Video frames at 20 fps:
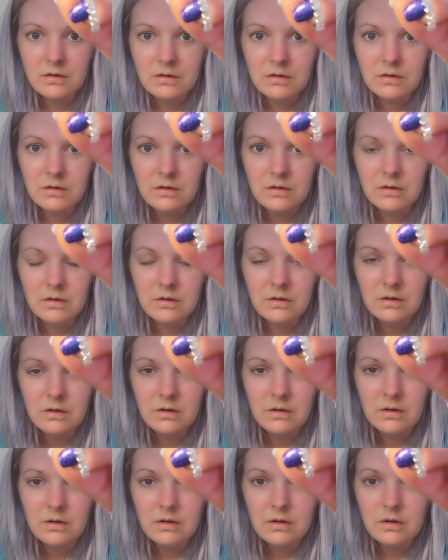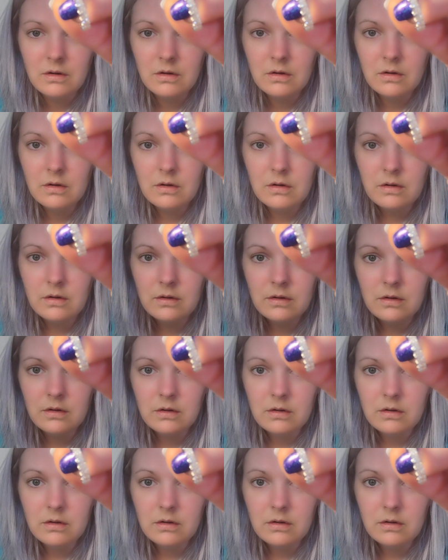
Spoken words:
(no one is talking)